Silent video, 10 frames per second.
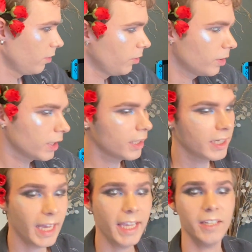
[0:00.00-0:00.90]
You can
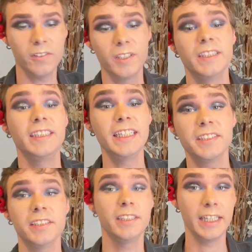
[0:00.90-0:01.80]
take it to the
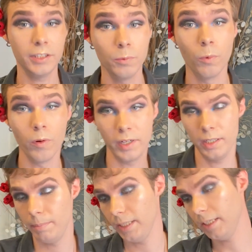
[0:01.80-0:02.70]
intensity that you want it
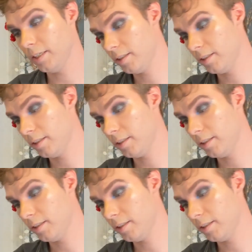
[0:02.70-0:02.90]
to be.